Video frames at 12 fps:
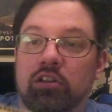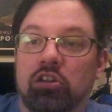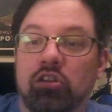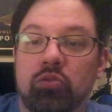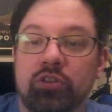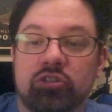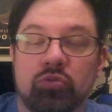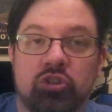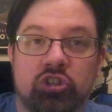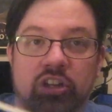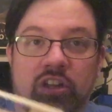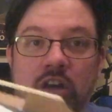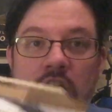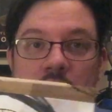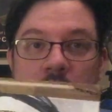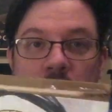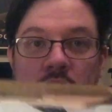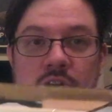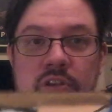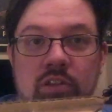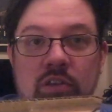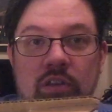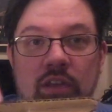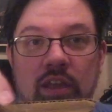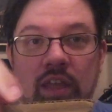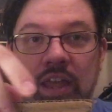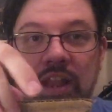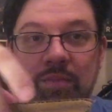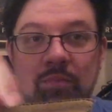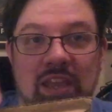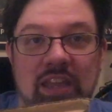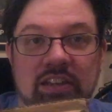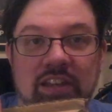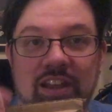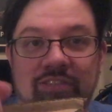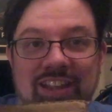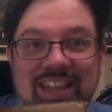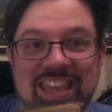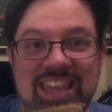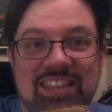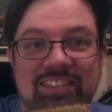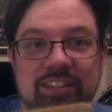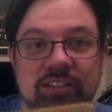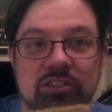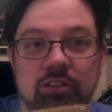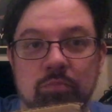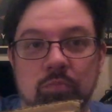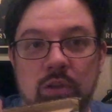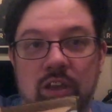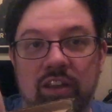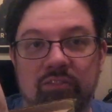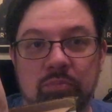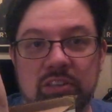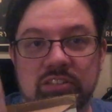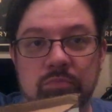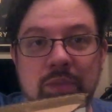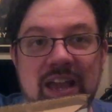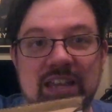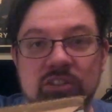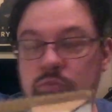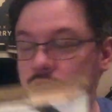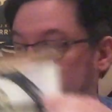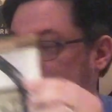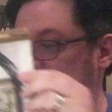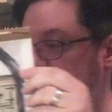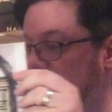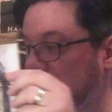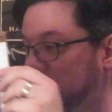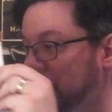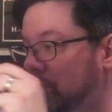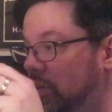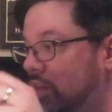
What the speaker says: glue it to a sheet of cardboard, and I made kind of a key system out of a piece of basswood and some